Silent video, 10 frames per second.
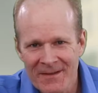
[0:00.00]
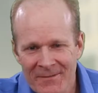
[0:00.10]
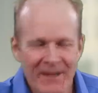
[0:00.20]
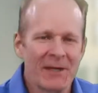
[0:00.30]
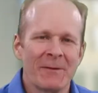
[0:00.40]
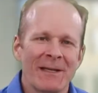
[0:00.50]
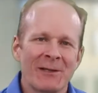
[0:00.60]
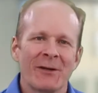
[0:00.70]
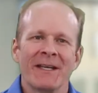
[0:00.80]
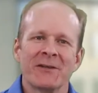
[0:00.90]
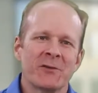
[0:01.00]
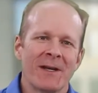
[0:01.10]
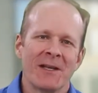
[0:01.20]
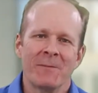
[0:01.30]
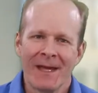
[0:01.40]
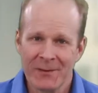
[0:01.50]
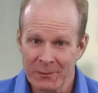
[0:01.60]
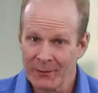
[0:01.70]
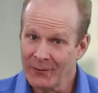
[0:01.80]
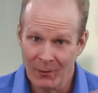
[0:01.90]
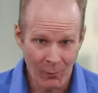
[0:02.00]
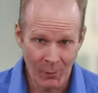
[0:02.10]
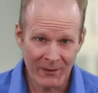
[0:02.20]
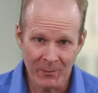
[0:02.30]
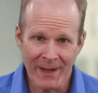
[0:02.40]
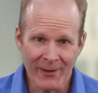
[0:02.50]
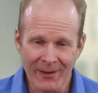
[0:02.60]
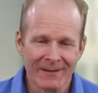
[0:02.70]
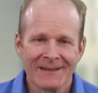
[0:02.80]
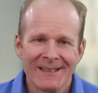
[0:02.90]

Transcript: Video e-learning and training manuals. What's better?